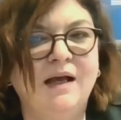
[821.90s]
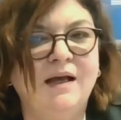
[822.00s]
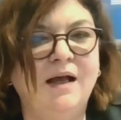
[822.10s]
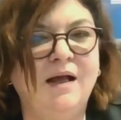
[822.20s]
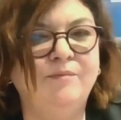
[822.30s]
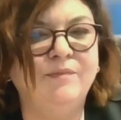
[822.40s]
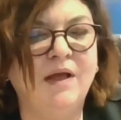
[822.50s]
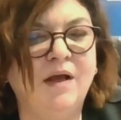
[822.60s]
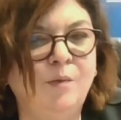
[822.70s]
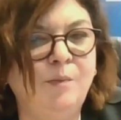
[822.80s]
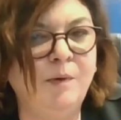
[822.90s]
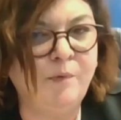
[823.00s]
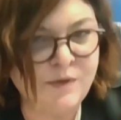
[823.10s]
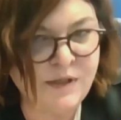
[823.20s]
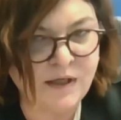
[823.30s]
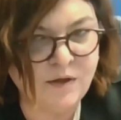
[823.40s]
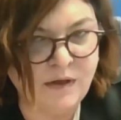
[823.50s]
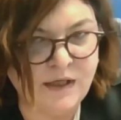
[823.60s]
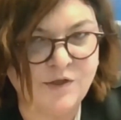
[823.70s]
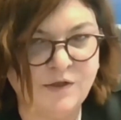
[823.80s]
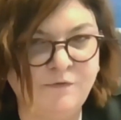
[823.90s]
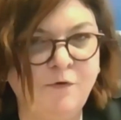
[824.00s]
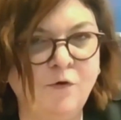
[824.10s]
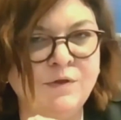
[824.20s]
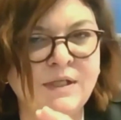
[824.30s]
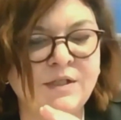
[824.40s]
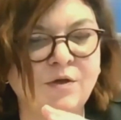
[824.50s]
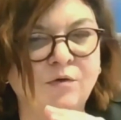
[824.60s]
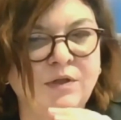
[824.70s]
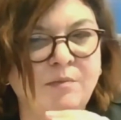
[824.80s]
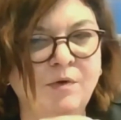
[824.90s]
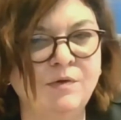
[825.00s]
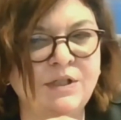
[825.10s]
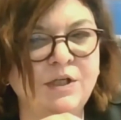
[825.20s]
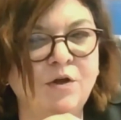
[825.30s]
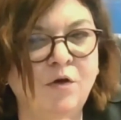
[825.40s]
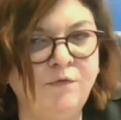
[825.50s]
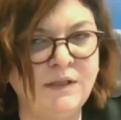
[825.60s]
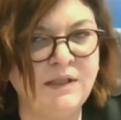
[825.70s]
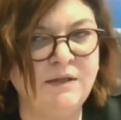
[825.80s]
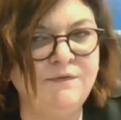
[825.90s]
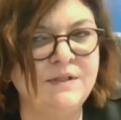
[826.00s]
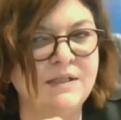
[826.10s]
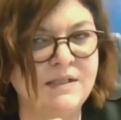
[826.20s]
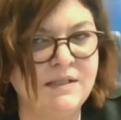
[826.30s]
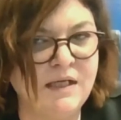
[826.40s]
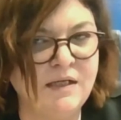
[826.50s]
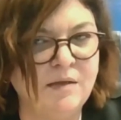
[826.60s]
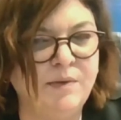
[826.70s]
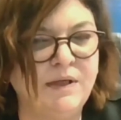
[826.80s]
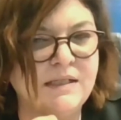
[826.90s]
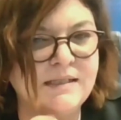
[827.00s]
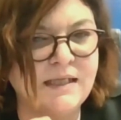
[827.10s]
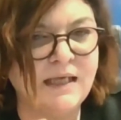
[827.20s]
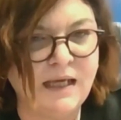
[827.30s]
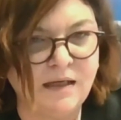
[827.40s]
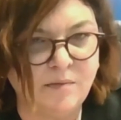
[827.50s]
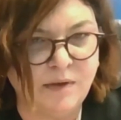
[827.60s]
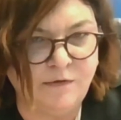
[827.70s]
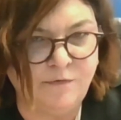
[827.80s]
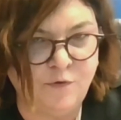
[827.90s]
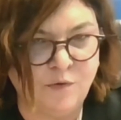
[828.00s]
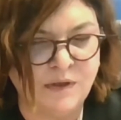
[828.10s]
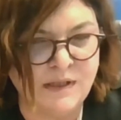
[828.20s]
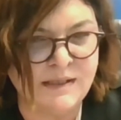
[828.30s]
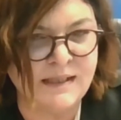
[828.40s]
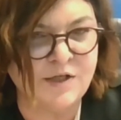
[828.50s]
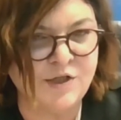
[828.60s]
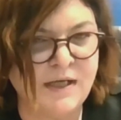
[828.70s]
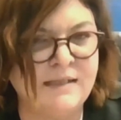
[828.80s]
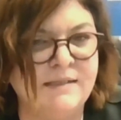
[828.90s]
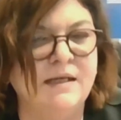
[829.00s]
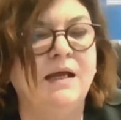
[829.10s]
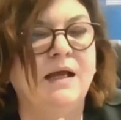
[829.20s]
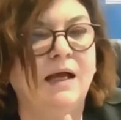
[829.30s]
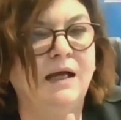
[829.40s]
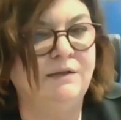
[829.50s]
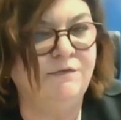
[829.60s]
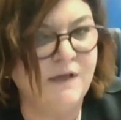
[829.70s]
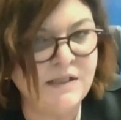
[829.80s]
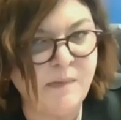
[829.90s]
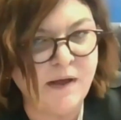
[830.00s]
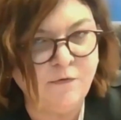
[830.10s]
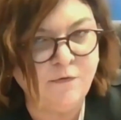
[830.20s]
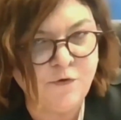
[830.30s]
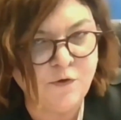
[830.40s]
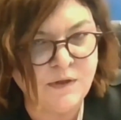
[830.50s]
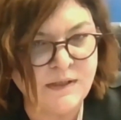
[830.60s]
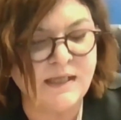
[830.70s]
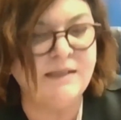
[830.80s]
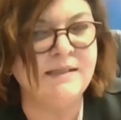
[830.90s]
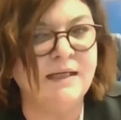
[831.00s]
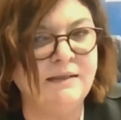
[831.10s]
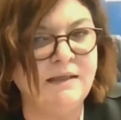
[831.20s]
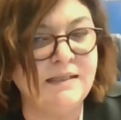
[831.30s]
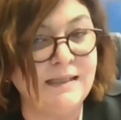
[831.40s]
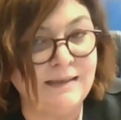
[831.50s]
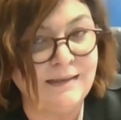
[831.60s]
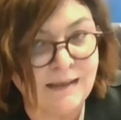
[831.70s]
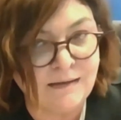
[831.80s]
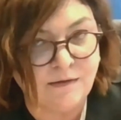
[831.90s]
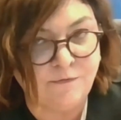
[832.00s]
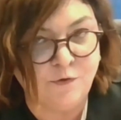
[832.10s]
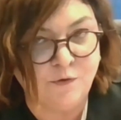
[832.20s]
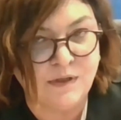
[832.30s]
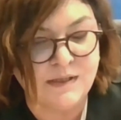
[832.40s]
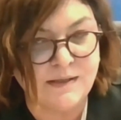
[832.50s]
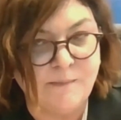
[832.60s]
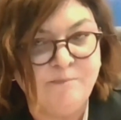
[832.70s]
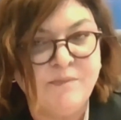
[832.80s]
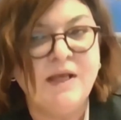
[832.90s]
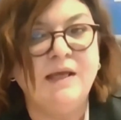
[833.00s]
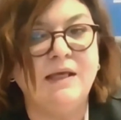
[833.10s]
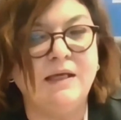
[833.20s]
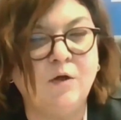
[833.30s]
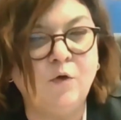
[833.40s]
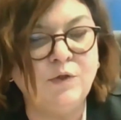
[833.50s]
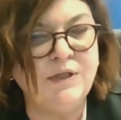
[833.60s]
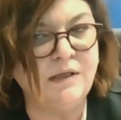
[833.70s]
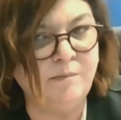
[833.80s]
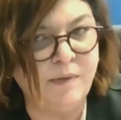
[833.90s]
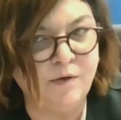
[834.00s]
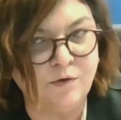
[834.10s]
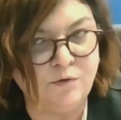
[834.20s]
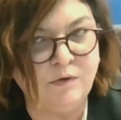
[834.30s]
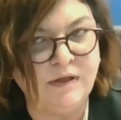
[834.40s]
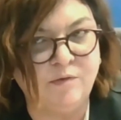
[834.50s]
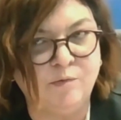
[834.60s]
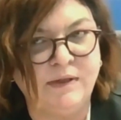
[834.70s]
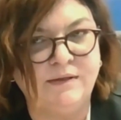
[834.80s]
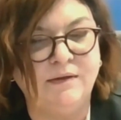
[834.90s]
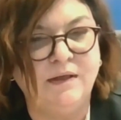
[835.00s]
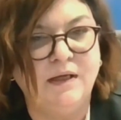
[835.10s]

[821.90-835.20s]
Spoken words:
Our proposed regulation focuses on the most innovative, sustainable, and scalable fuels, such as advanced biofuels and synthetic fuels, including power-to-liquid.